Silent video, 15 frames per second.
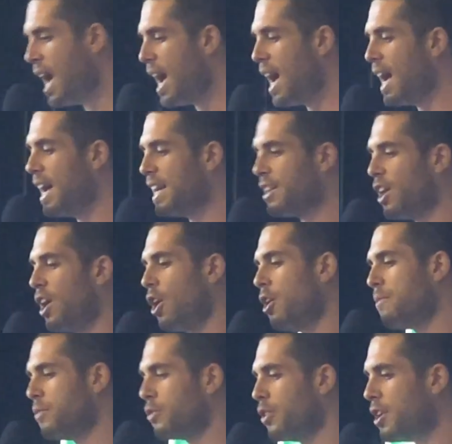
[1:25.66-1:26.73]
And I
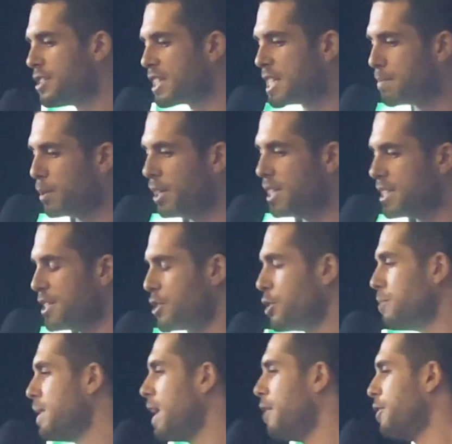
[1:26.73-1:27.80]
hope through those experiences
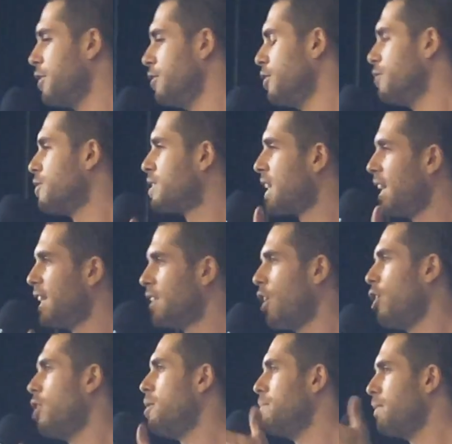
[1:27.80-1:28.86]
you'll be able to take
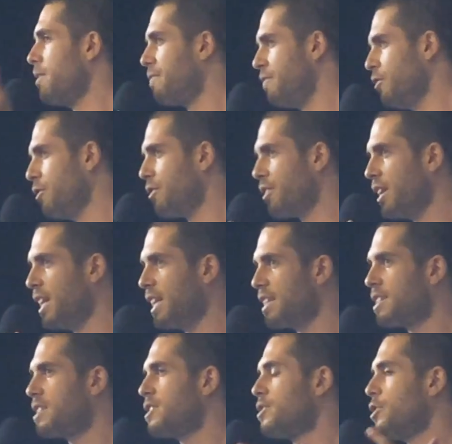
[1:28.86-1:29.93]
home a few
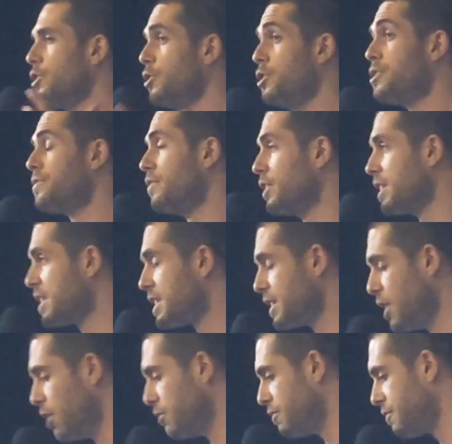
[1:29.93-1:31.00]
things to use for
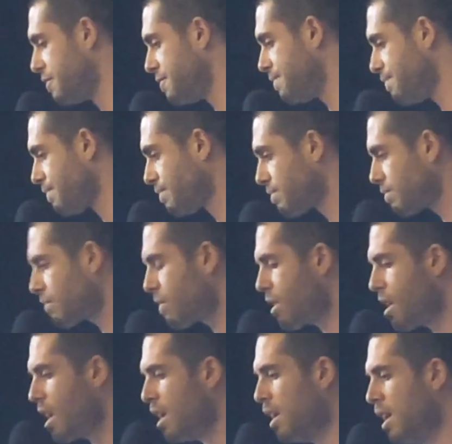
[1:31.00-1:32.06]
yourself.
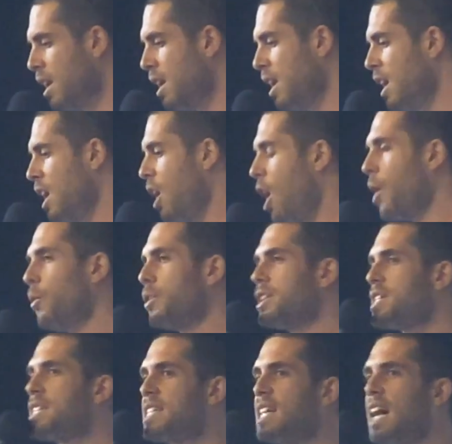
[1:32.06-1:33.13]
I want
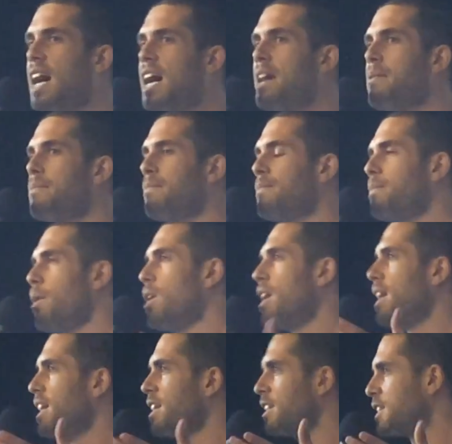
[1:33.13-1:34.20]
to start
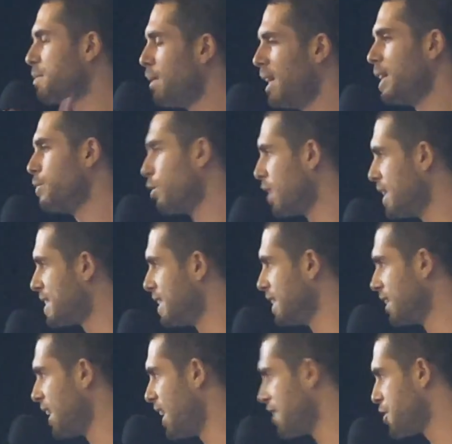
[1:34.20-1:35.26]
by explaining what I
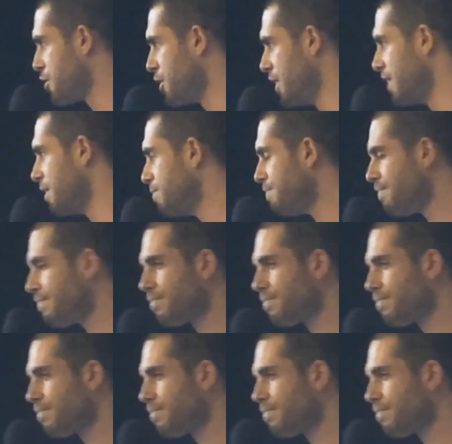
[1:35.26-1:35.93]
did last year.